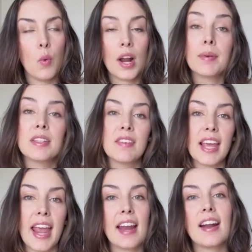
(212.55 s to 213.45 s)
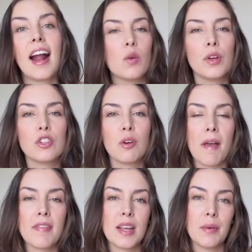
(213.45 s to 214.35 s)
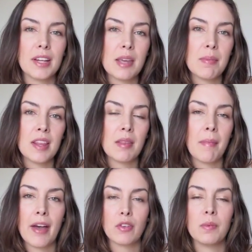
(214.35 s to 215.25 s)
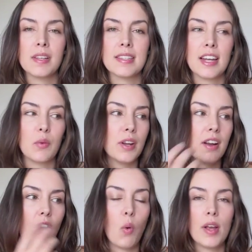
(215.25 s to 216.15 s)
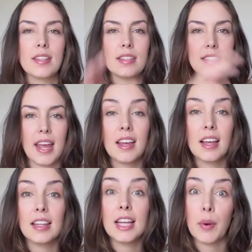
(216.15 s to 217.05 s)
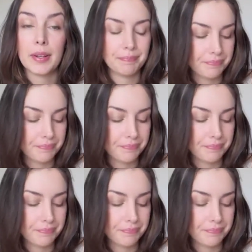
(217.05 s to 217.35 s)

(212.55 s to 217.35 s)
When I was living in Canada, in the winter months, I would keep it in the bathroom because then it would always stay liquid.